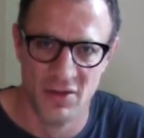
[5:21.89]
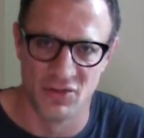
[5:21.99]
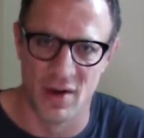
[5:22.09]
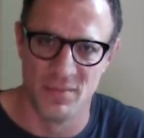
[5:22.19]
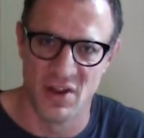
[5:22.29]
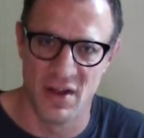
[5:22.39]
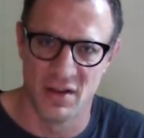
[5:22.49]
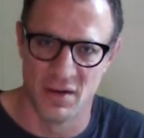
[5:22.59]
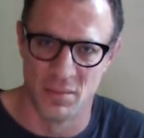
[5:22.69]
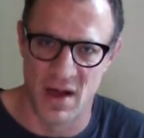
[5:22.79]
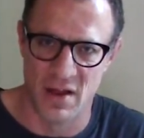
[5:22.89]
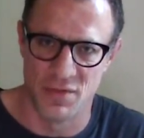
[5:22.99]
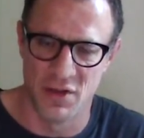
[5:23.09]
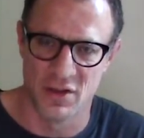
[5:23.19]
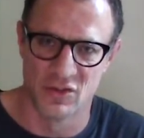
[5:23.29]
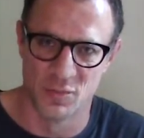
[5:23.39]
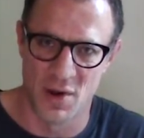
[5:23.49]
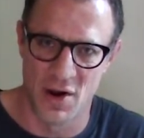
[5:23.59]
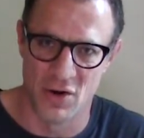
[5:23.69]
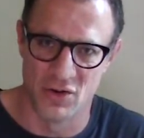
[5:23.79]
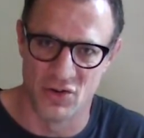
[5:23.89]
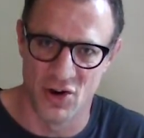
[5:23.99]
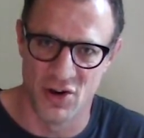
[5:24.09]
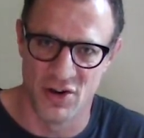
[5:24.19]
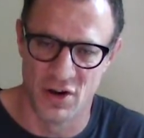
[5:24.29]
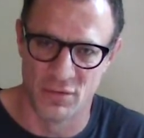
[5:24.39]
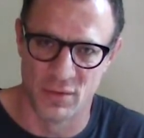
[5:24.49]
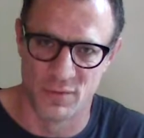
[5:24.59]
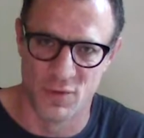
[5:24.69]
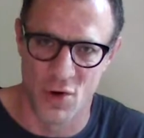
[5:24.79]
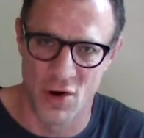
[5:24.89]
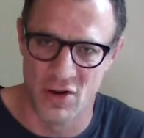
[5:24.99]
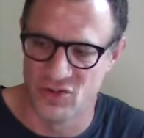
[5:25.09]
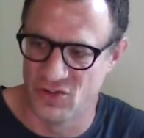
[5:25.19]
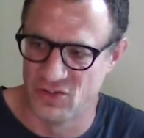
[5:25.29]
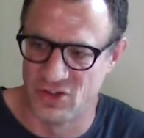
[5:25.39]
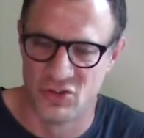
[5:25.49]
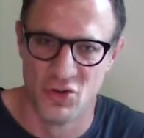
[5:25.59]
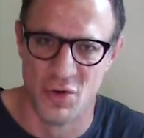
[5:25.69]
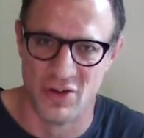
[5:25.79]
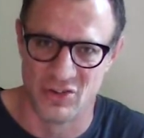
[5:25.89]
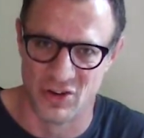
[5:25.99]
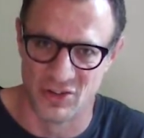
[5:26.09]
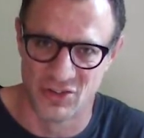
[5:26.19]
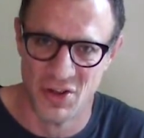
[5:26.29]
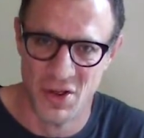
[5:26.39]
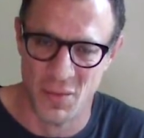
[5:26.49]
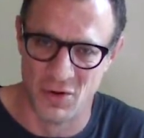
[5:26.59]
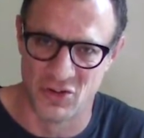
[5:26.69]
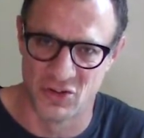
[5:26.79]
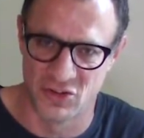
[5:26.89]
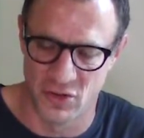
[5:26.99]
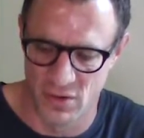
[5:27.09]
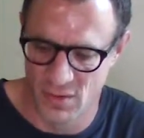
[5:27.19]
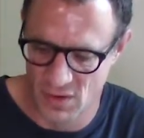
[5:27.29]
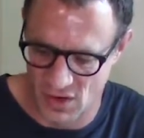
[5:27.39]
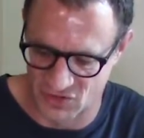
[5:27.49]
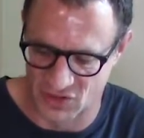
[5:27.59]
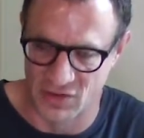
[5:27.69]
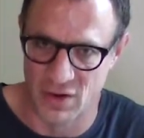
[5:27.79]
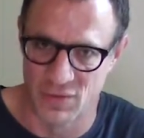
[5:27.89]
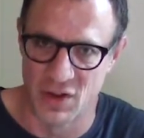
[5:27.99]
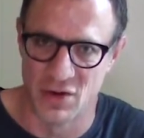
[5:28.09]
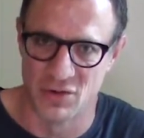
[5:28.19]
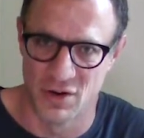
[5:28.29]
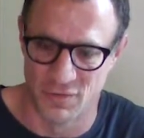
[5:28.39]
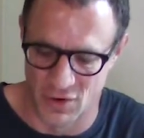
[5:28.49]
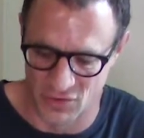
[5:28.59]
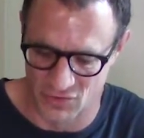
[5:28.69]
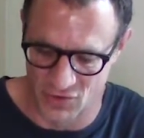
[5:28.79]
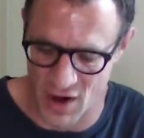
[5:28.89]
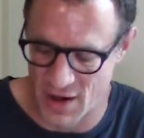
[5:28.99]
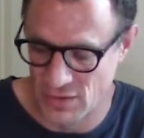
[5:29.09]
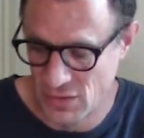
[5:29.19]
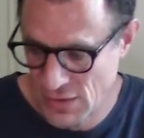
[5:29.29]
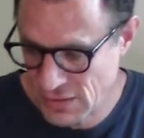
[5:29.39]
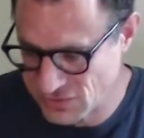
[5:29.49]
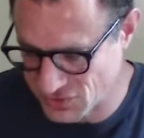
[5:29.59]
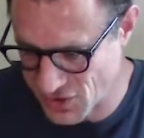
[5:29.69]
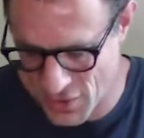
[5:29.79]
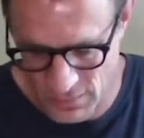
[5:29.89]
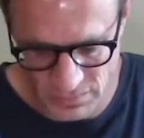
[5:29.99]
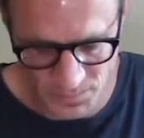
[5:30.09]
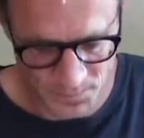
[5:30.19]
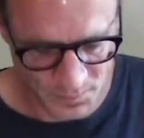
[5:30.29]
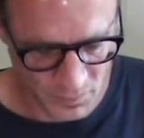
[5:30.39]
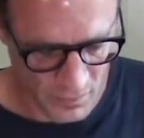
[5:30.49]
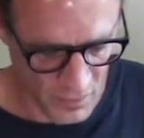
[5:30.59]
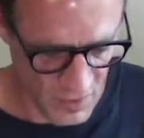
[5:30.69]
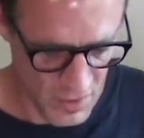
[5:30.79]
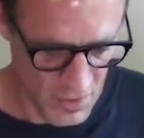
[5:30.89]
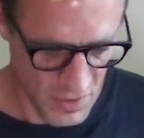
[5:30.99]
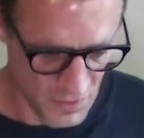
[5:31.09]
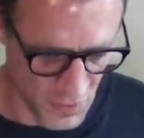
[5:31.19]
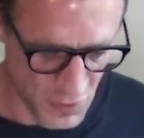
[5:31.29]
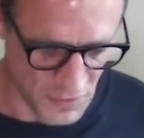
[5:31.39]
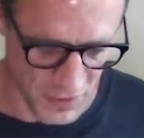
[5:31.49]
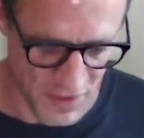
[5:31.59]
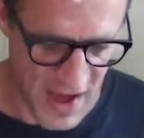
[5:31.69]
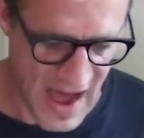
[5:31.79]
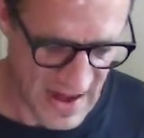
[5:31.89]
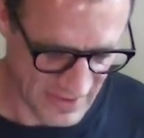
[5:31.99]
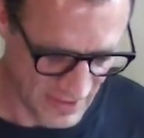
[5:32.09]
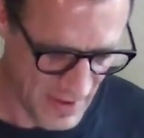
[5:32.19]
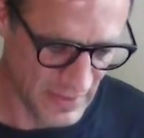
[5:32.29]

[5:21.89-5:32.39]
So I'm taking my thickest part and turning it from 4 inches to 2 inches, which is a significant difference, right? So, food for thought.